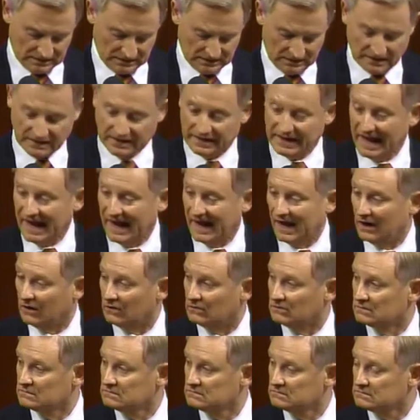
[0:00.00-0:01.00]

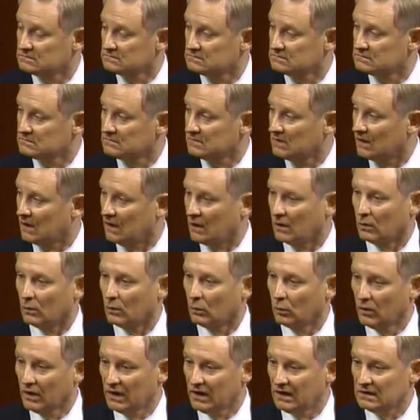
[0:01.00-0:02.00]
Now, a
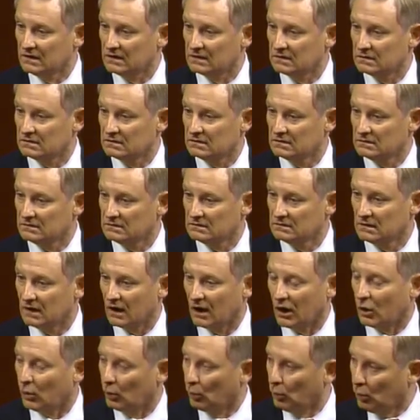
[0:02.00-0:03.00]
week,
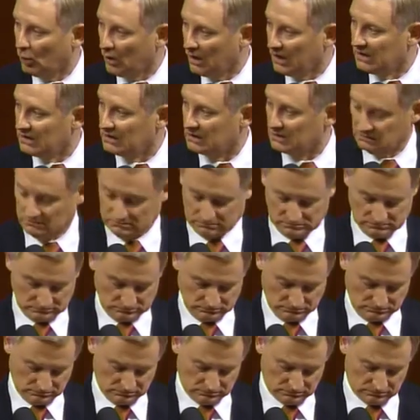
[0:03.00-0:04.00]
a week
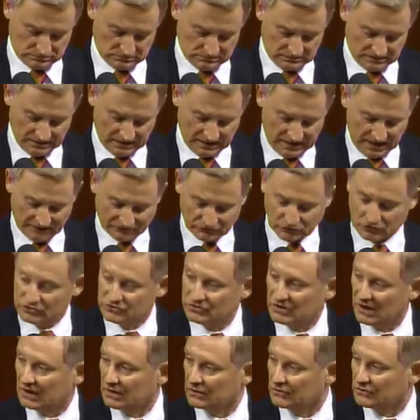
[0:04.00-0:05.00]
after
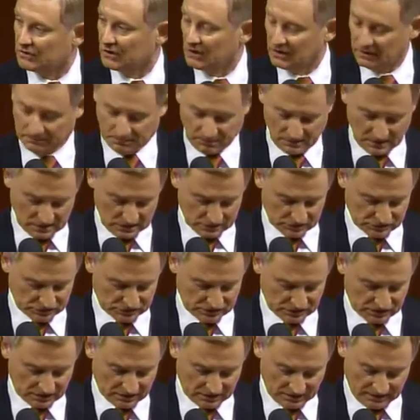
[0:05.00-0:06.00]
Secretary
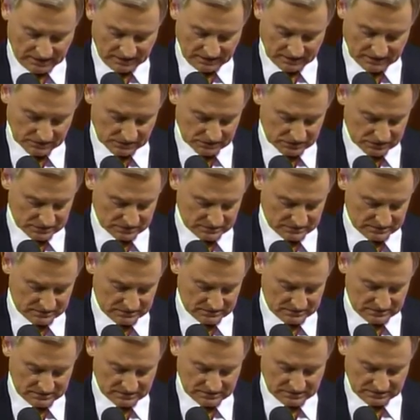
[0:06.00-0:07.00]
Paulson announced
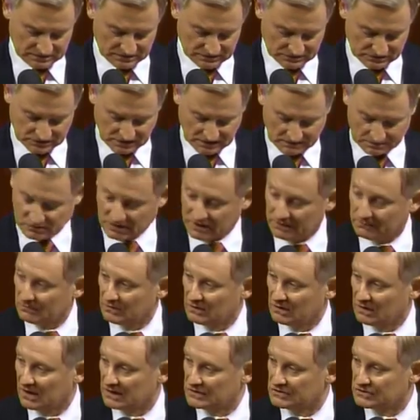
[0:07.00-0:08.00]
that the September
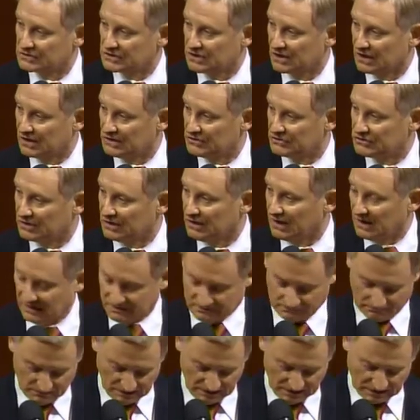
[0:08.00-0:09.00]
legislation
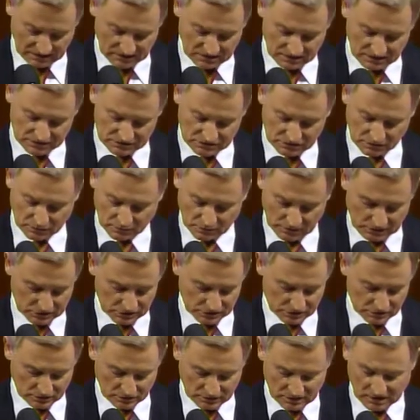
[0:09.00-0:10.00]
had met its
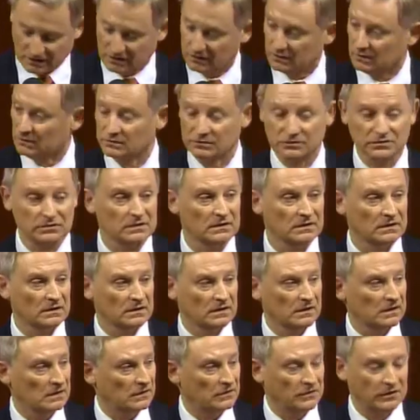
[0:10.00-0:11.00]
original goals,
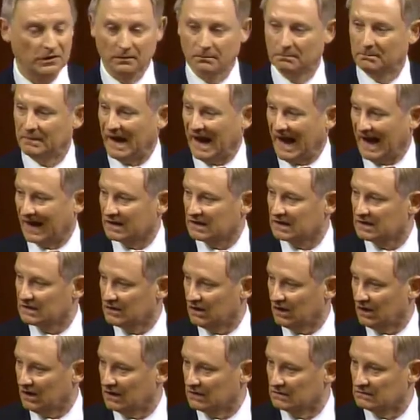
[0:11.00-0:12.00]
they're back
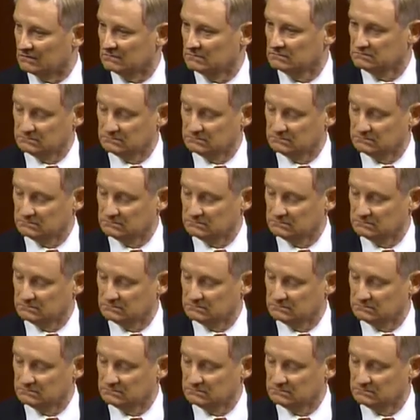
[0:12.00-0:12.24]
again